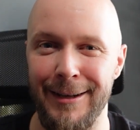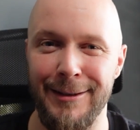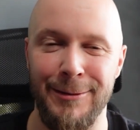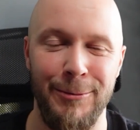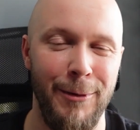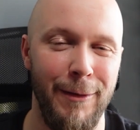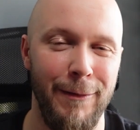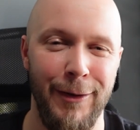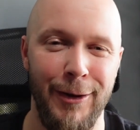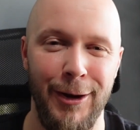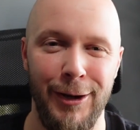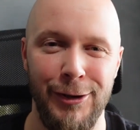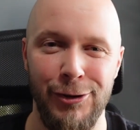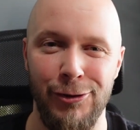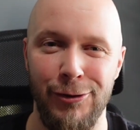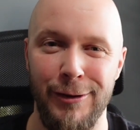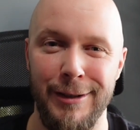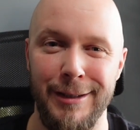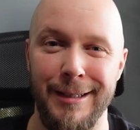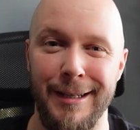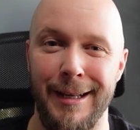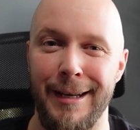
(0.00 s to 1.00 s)
to other
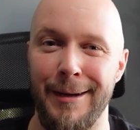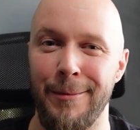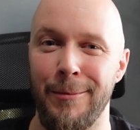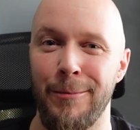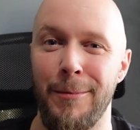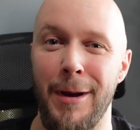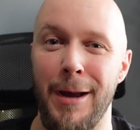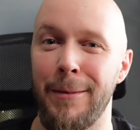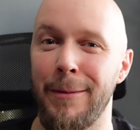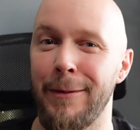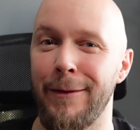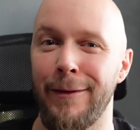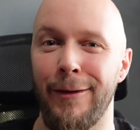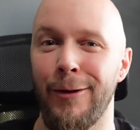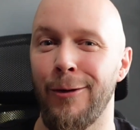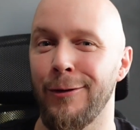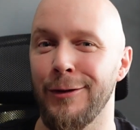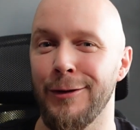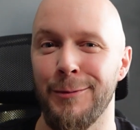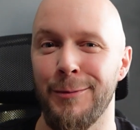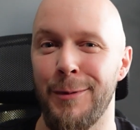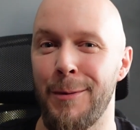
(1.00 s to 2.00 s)
countries, and it maybe even cost